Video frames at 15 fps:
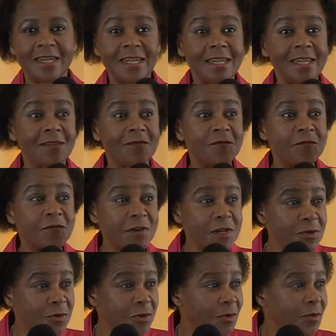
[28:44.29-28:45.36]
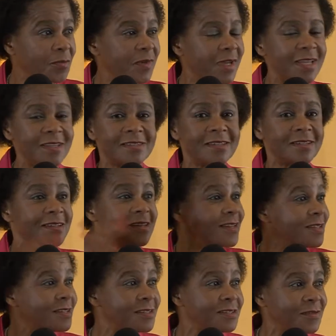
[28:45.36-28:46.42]
in freedom as an
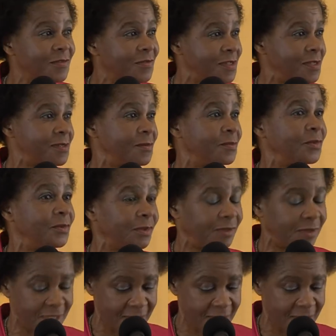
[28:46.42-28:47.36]
indivisible